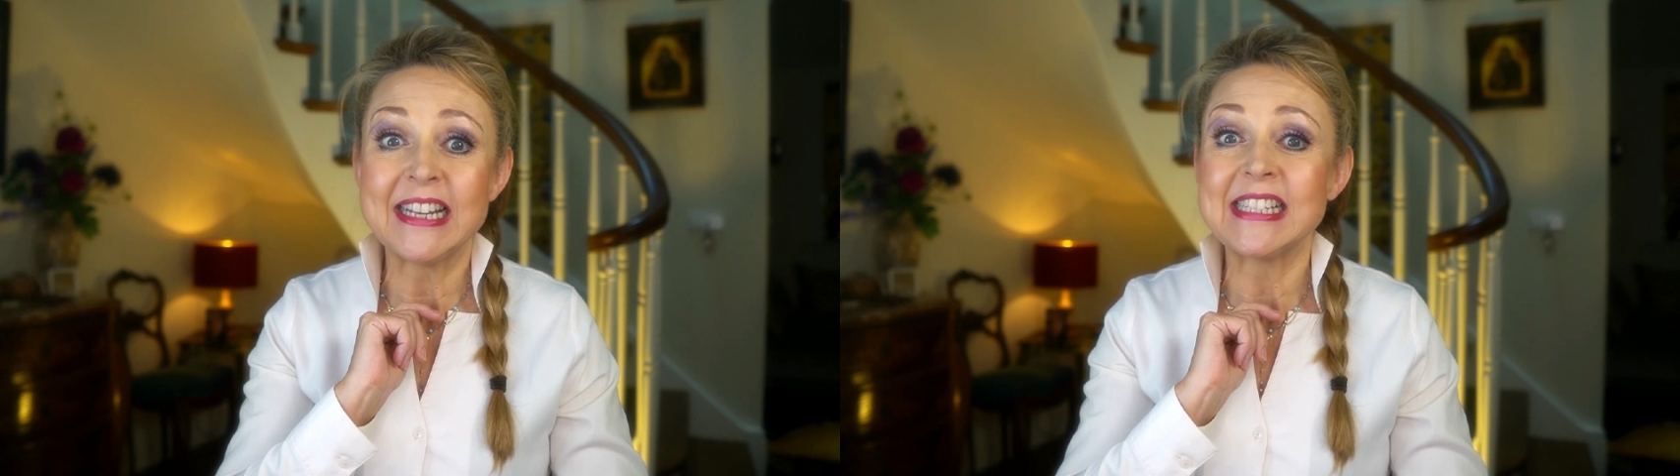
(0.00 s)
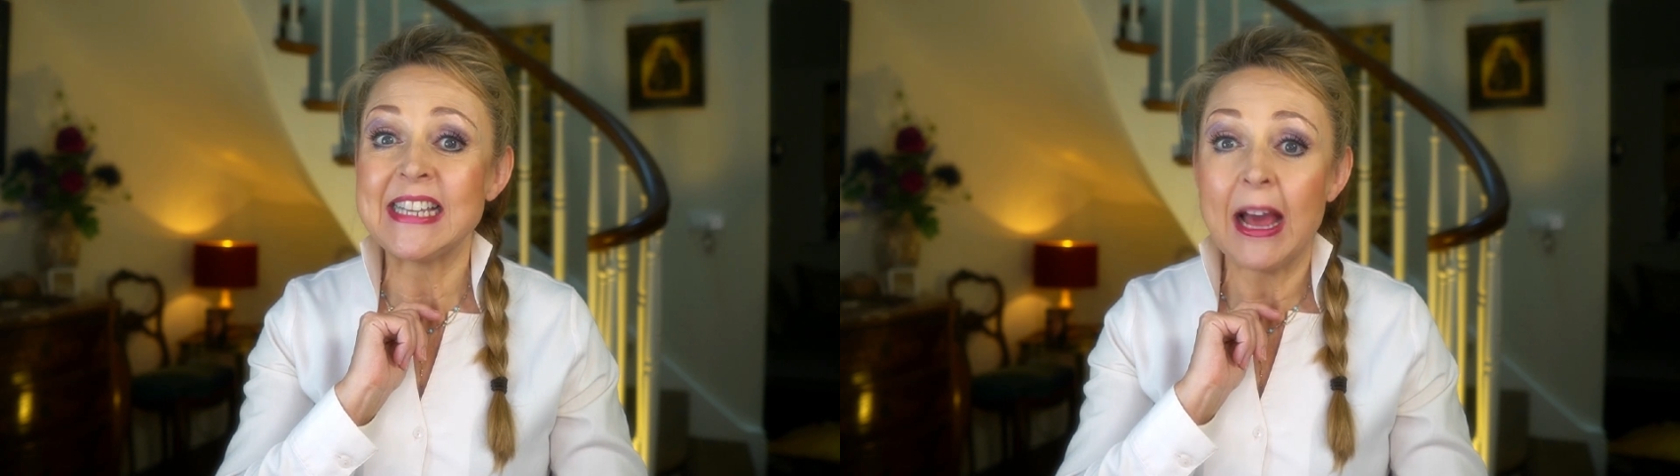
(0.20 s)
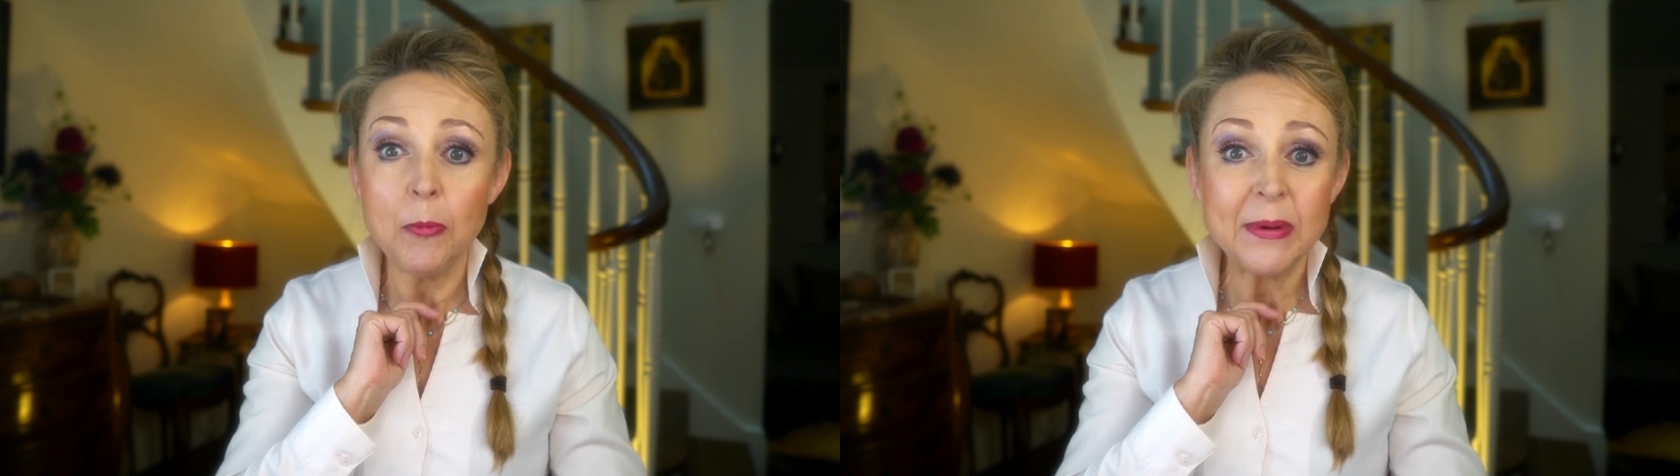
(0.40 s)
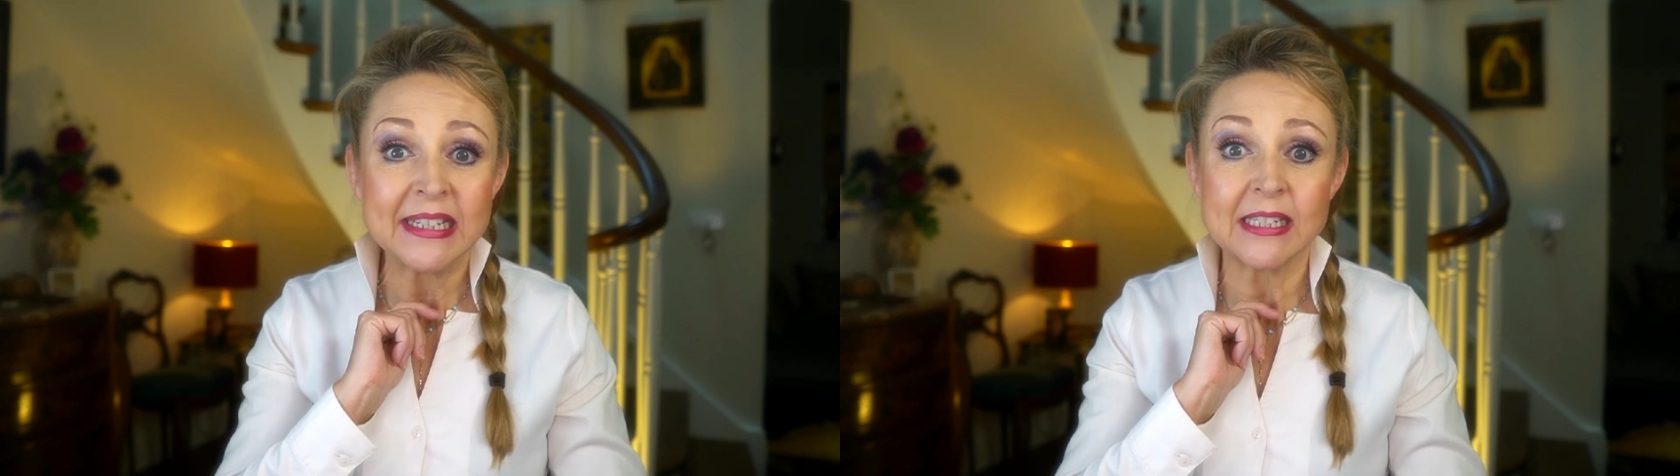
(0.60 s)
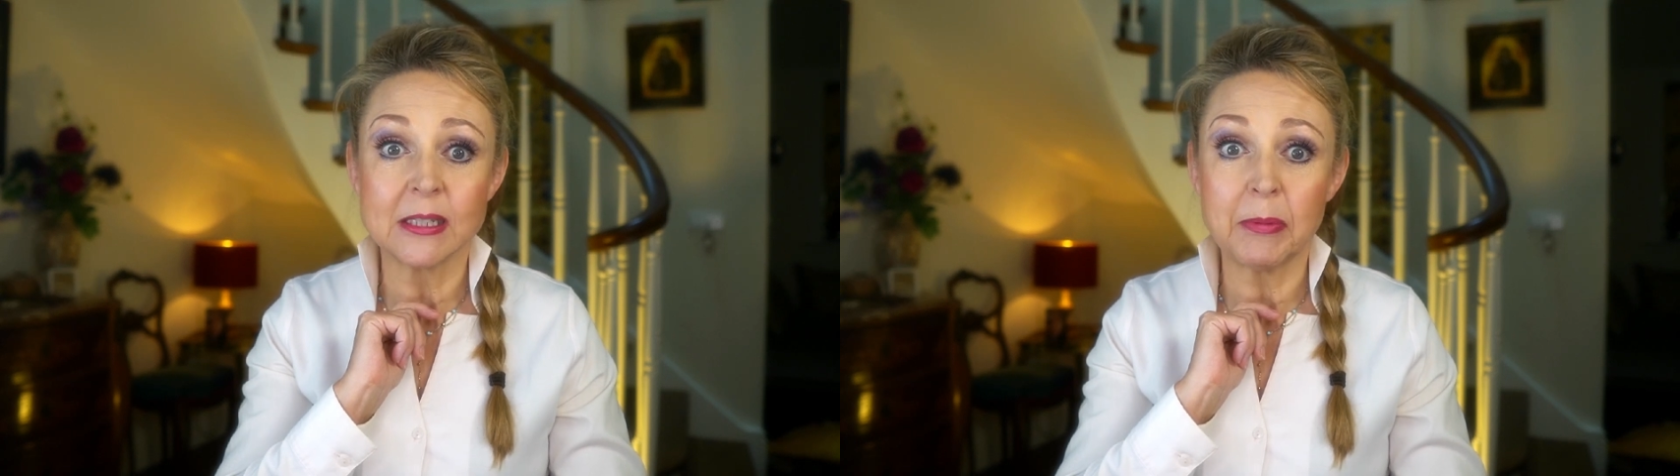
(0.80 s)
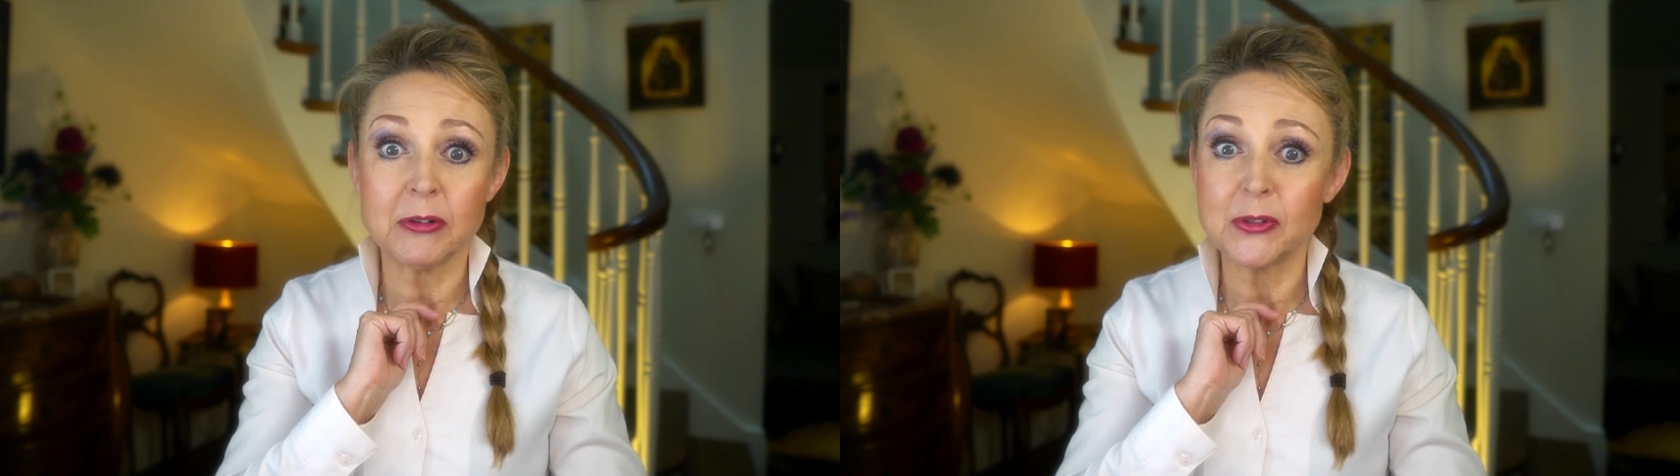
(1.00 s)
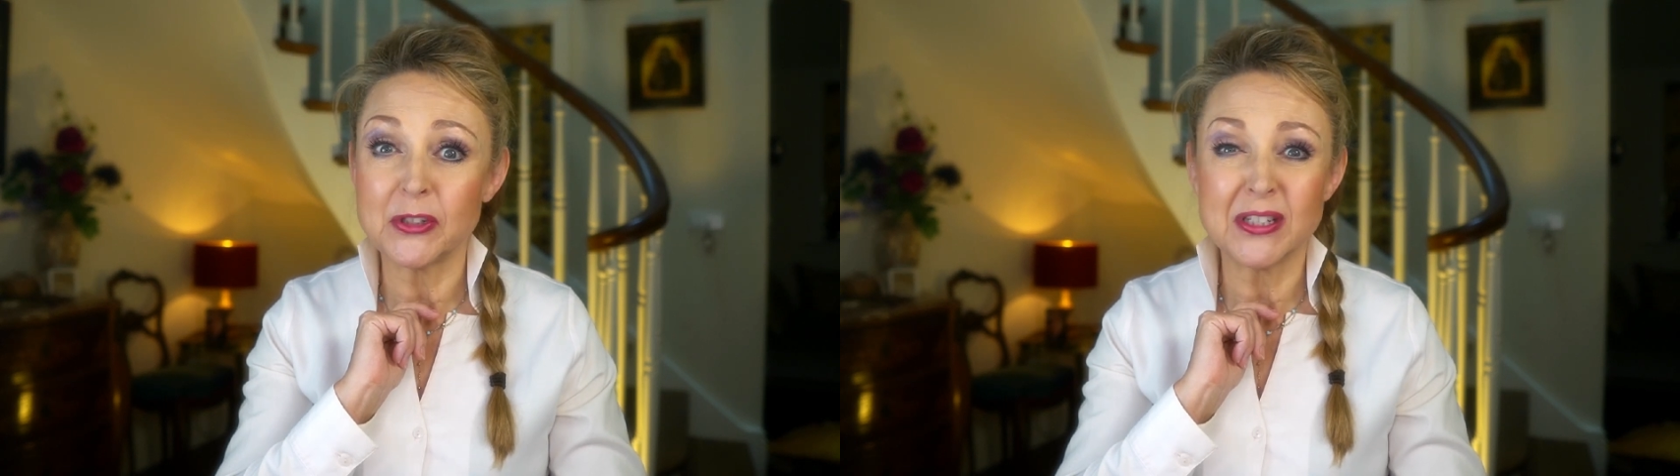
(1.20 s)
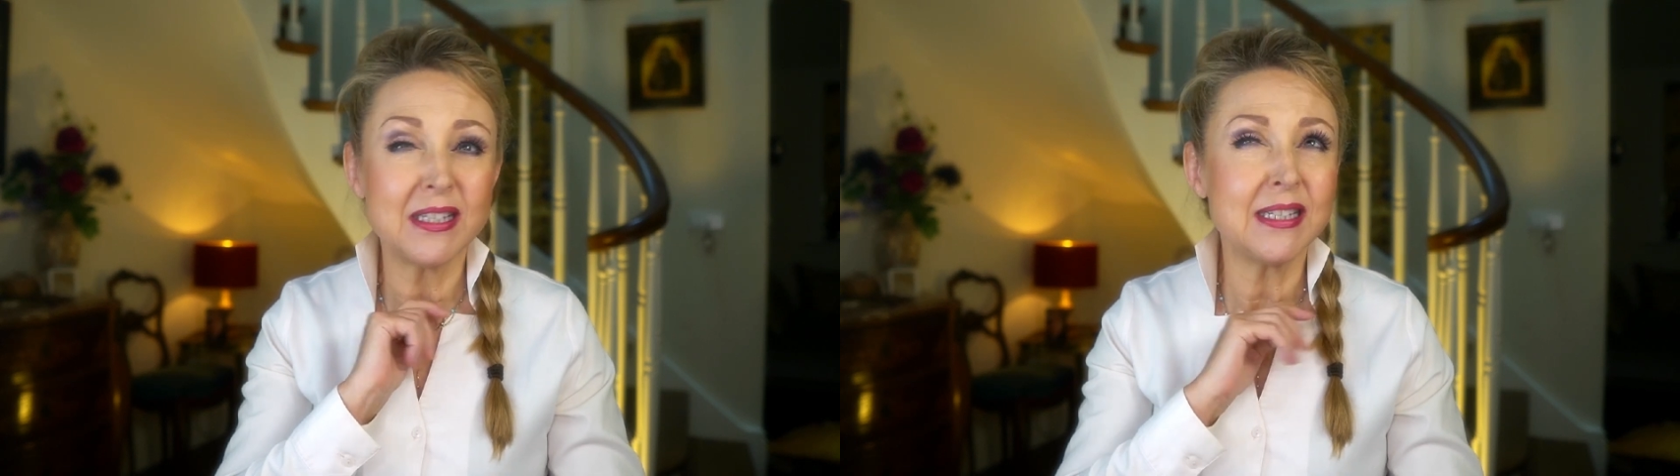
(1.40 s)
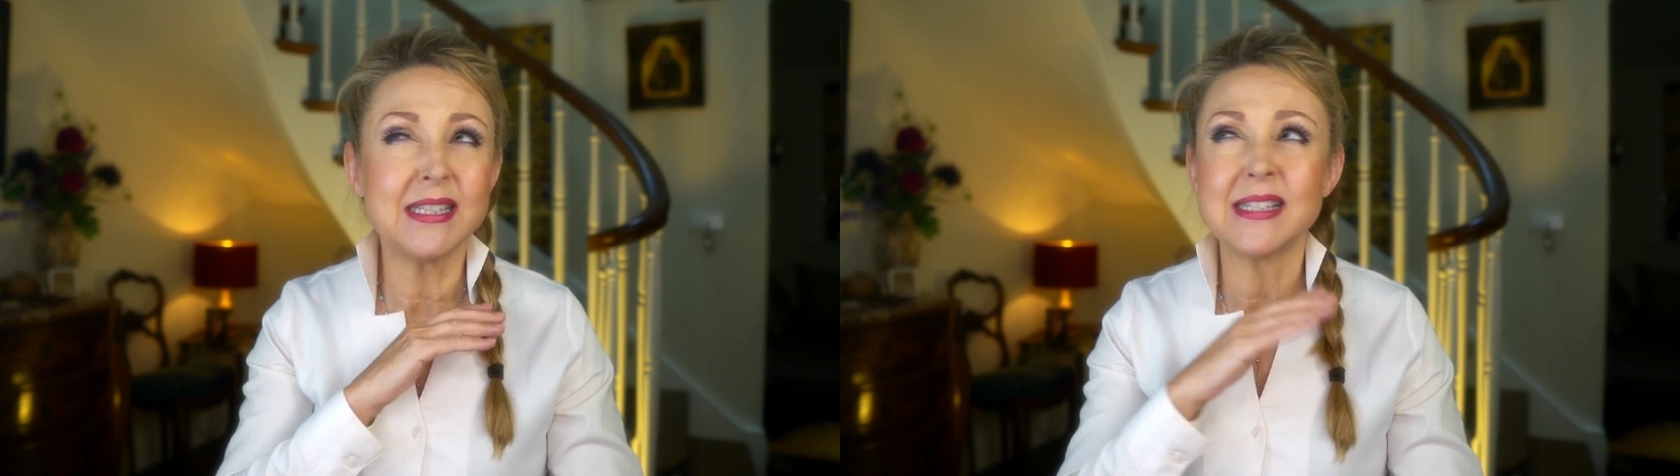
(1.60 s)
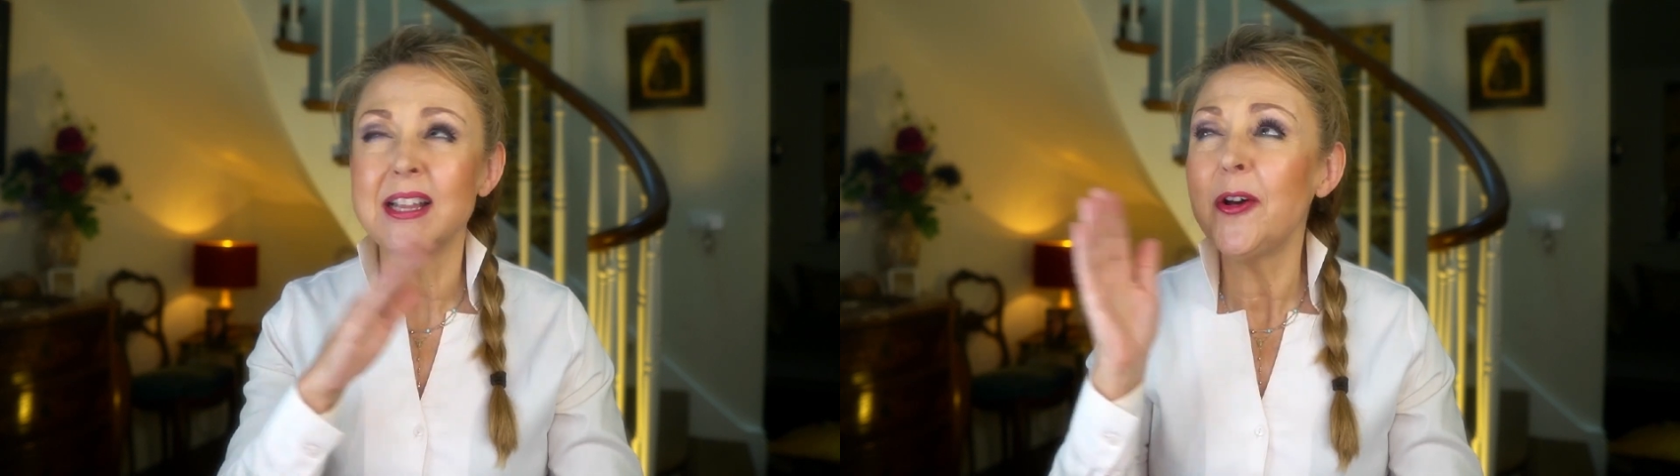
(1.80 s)
has now been exposed to
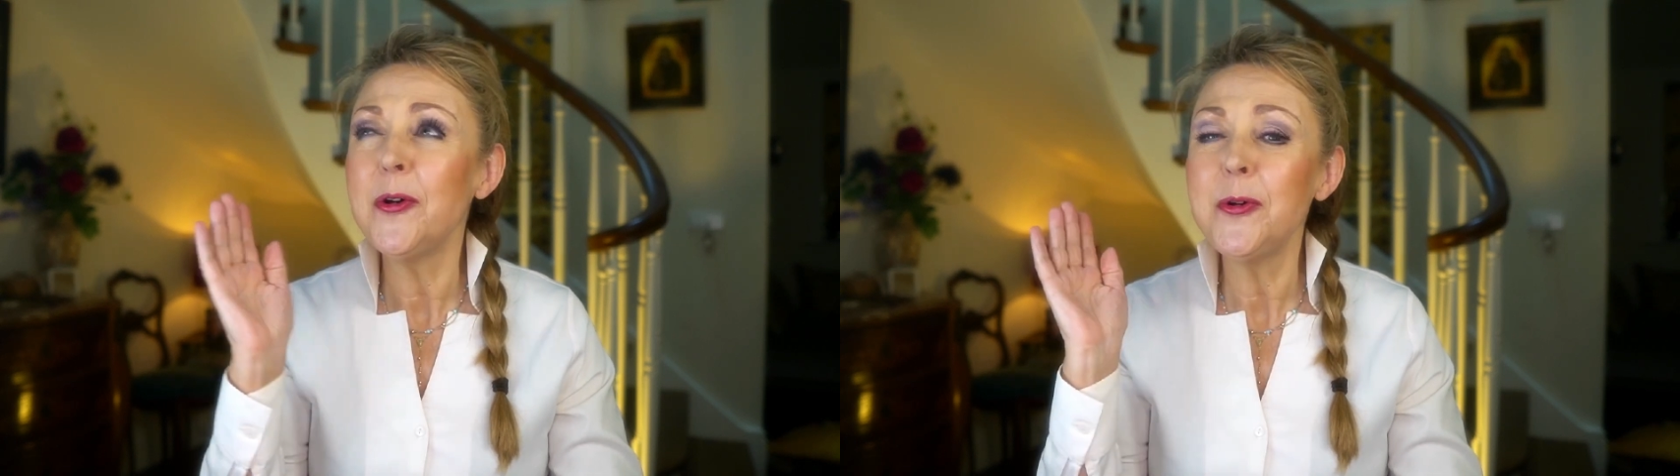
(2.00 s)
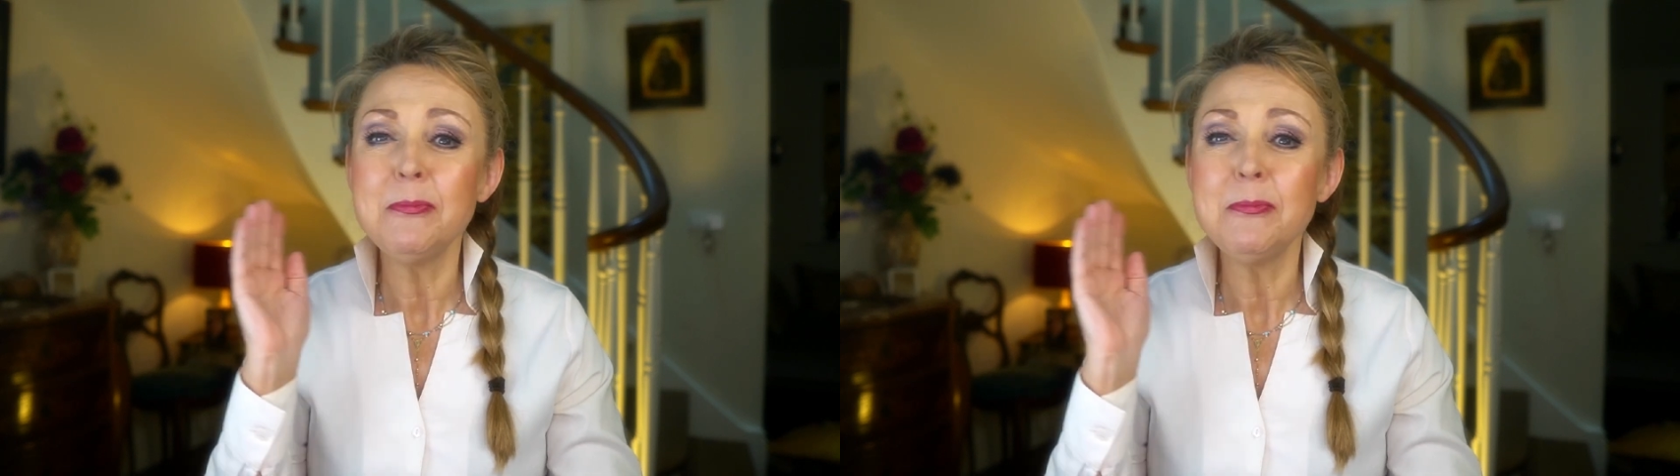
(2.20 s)
so